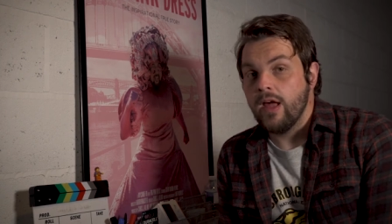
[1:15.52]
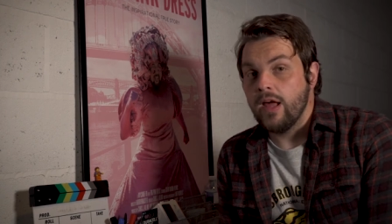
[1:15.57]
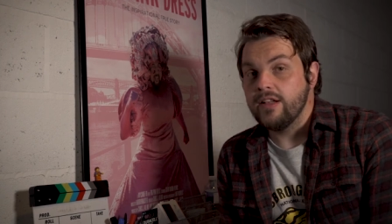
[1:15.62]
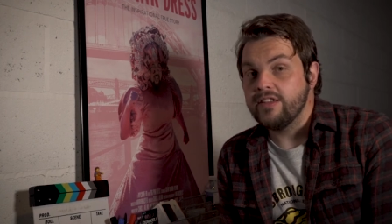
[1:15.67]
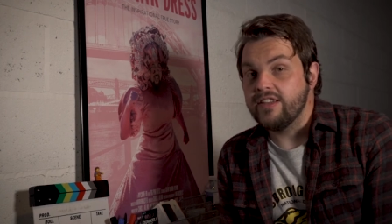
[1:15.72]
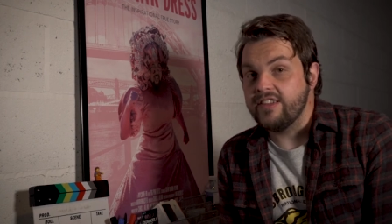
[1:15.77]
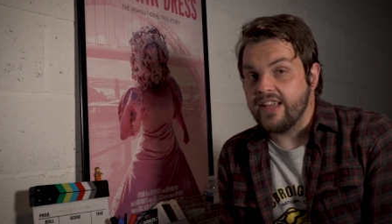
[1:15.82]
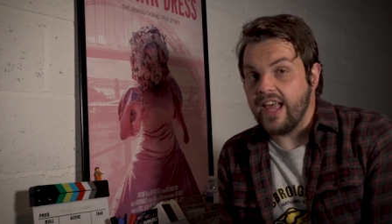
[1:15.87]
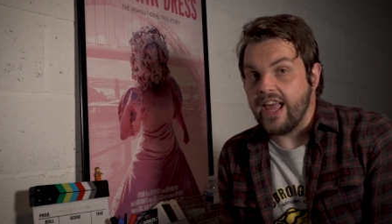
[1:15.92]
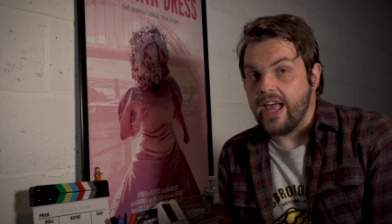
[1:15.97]

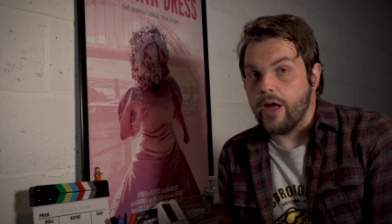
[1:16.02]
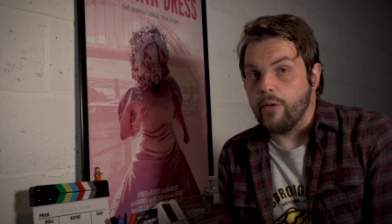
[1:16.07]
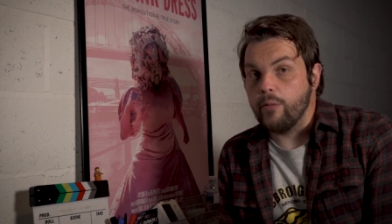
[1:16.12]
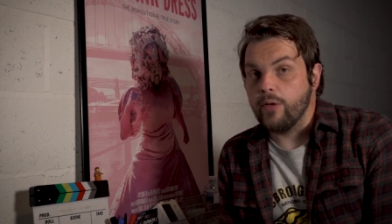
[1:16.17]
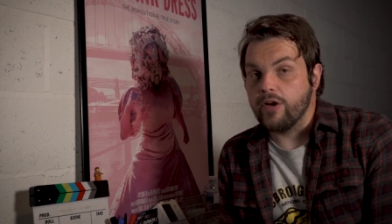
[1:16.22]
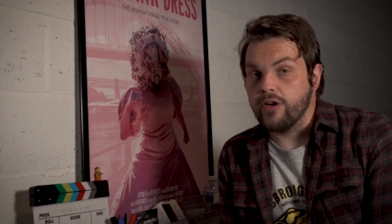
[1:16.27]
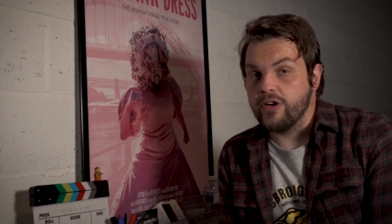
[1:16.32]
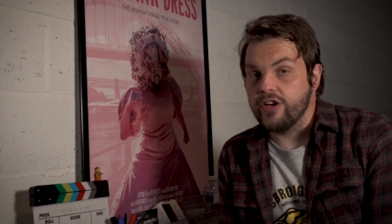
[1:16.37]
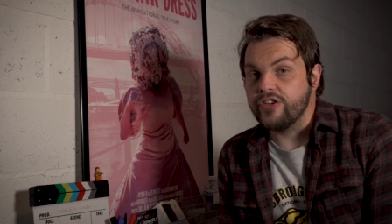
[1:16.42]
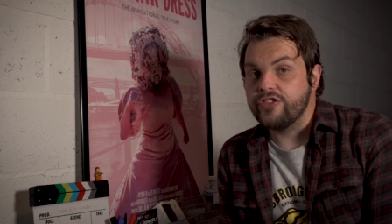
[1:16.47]
Today
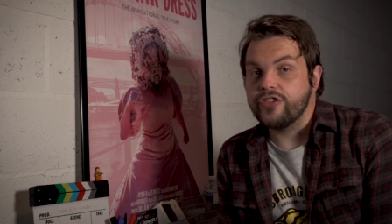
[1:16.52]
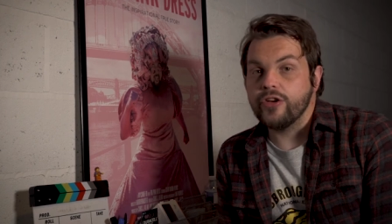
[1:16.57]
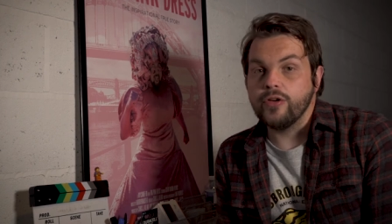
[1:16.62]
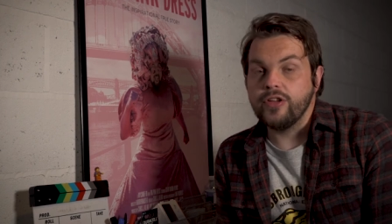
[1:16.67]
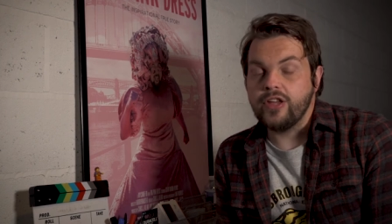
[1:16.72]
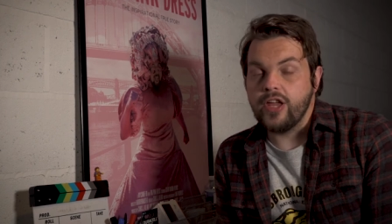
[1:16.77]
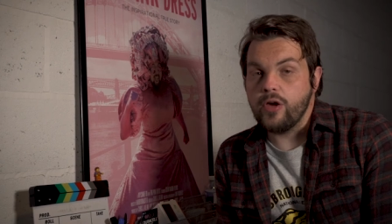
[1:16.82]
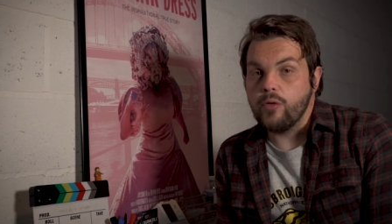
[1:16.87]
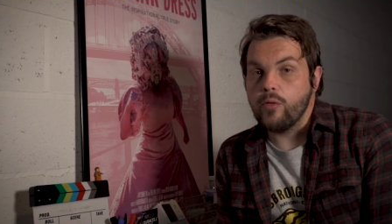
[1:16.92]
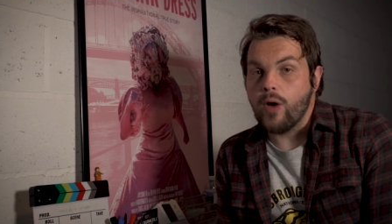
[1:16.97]
we're going to show
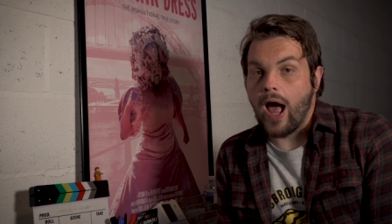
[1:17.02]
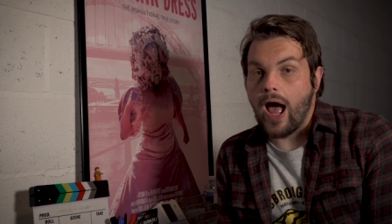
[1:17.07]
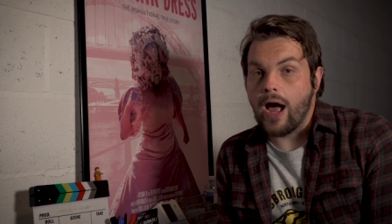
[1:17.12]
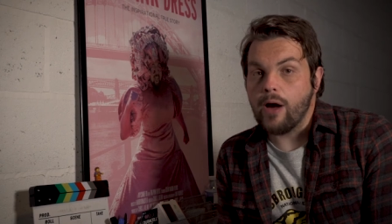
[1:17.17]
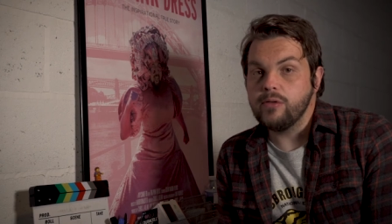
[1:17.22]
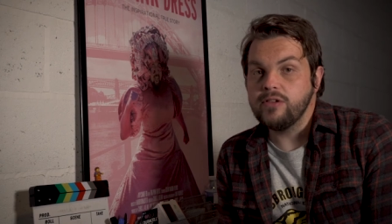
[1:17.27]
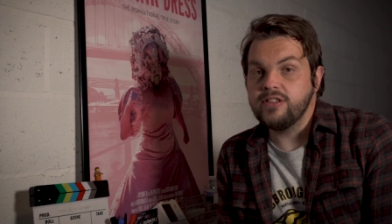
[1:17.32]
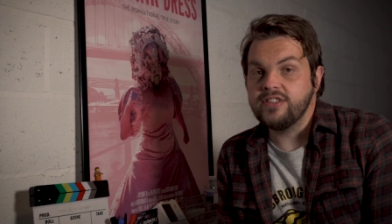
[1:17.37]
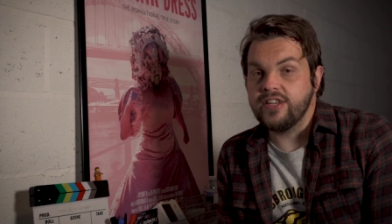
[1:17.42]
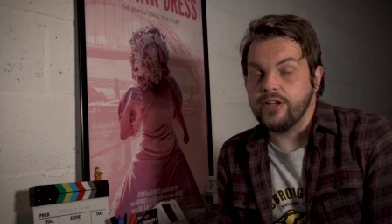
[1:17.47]
you
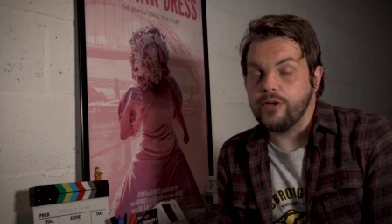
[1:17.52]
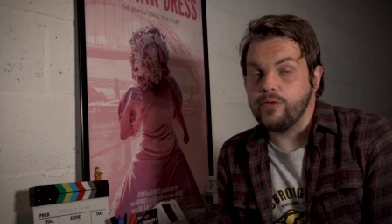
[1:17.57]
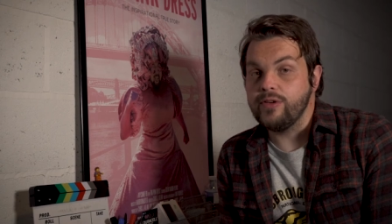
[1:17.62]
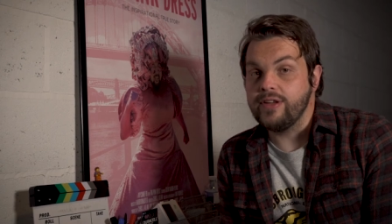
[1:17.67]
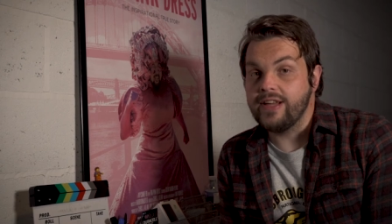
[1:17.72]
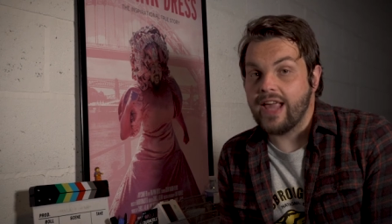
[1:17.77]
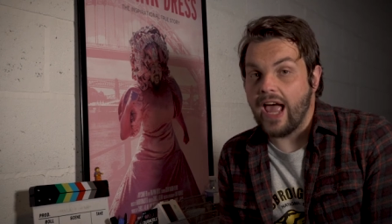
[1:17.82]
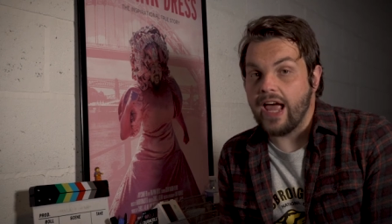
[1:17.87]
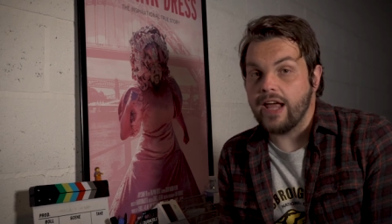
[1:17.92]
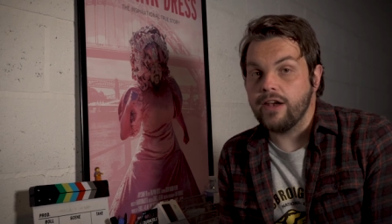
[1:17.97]
how to
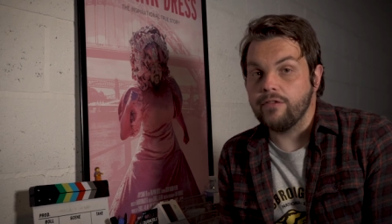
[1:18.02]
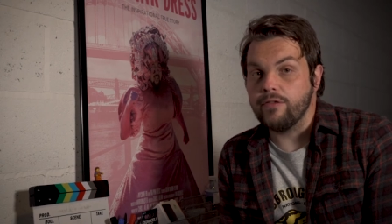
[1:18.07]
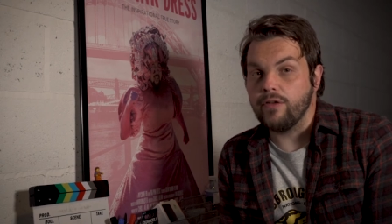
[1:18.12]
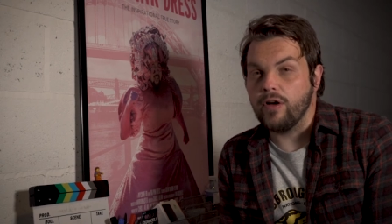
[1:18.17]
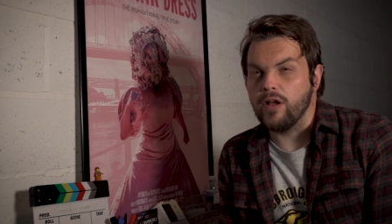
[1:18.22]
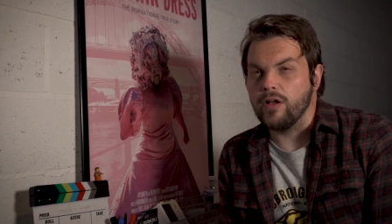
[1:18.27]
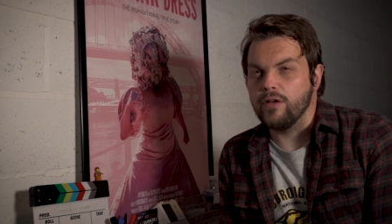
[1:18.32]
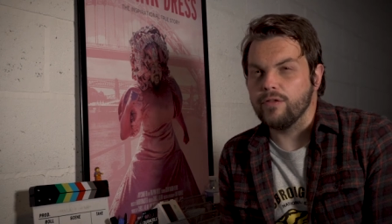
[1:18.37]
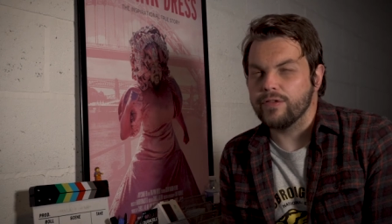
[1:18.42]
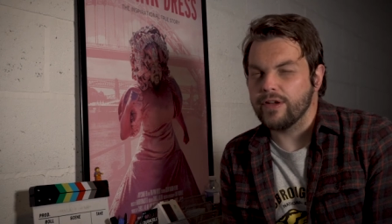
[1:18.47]
get
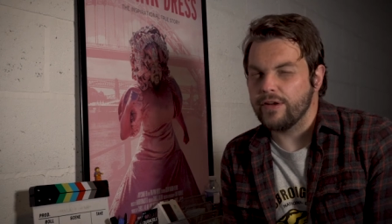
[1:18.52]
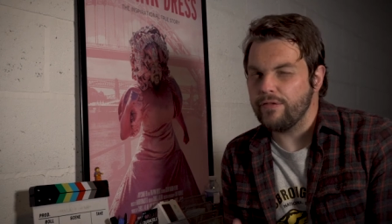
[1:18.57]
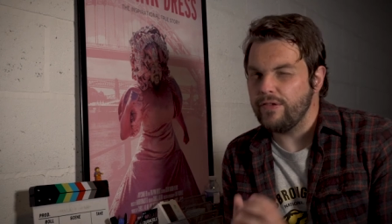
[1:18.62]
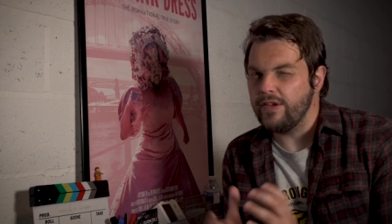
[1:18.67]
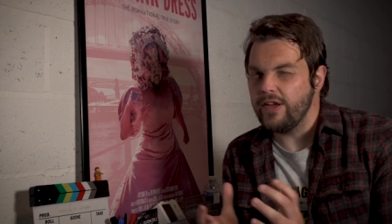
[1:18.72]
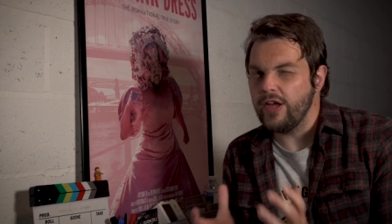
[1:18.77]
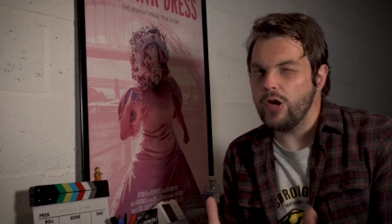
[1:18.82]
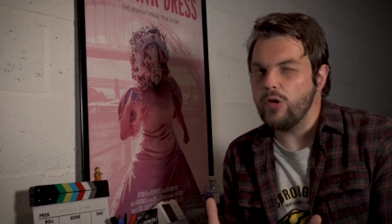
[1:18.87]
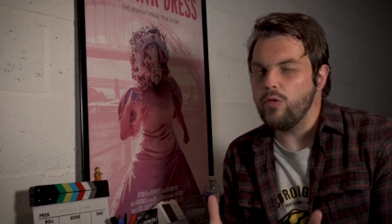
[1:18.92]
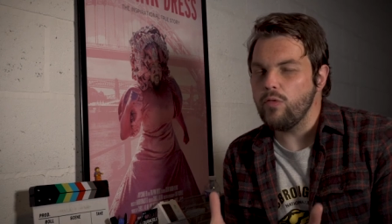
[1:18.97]
involved if
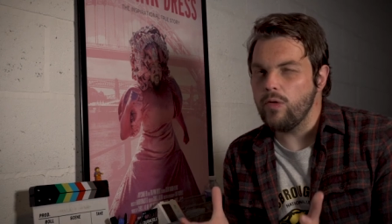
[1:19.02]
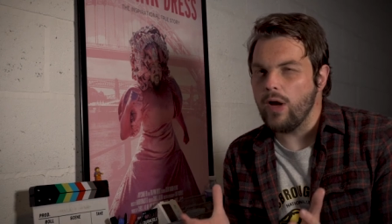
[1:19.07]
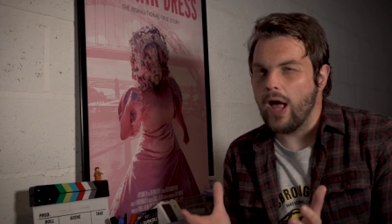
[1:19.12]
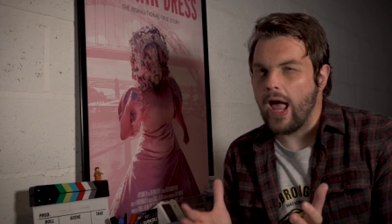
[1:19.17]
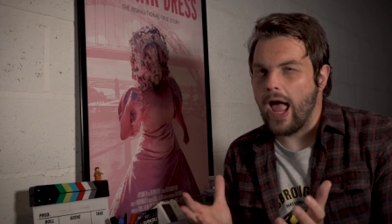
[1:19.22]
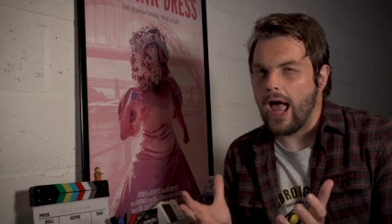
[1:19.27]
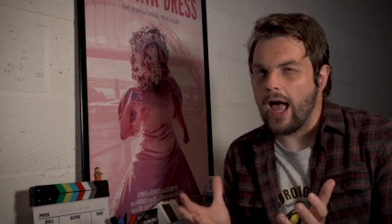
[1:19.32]
you